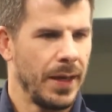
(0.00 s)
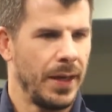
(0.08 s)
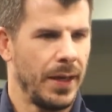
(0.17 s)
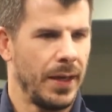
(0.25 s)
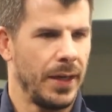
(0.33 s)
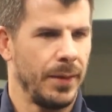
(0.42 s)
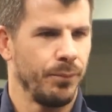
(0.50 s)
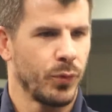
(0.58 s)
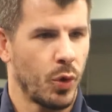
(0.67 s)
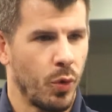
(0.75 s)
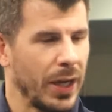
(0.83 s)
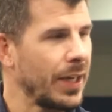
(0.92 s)
Uh,
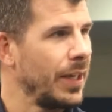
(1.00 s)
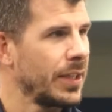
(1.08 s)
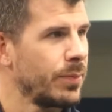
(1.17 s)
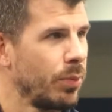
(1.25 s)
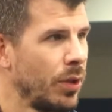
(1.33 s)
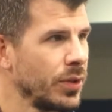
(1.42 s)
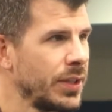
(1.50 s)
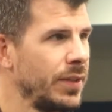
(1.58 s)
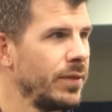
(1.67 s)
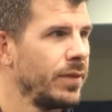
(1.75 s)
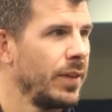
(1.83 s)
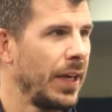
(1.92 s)
quick and
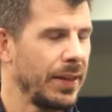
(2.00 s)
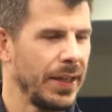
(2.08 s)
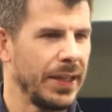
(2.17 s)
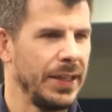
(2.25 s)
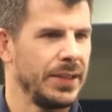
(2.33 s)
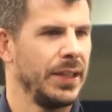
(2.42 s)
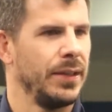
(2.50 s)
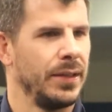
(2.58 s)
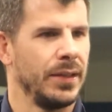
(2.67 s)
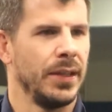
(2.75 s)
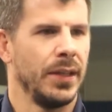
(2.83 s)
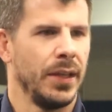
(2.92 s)
explosive. Yeah. I think he's going
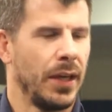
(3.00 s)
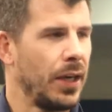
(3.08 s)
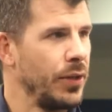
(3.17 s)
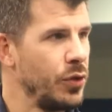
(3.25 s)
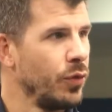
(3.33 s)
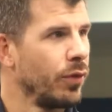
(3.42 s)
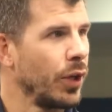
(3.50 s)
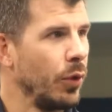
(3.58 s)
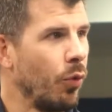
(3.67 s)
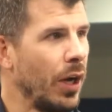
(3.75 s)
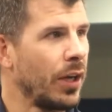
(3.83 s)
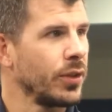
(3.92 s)
to uh, do very
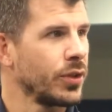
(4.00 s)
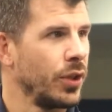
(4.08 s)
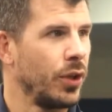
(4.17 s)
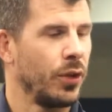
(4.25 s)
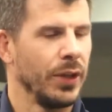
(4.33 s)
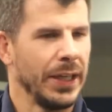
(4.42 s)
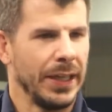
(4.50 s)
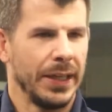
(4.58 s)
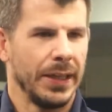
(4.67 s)
well. So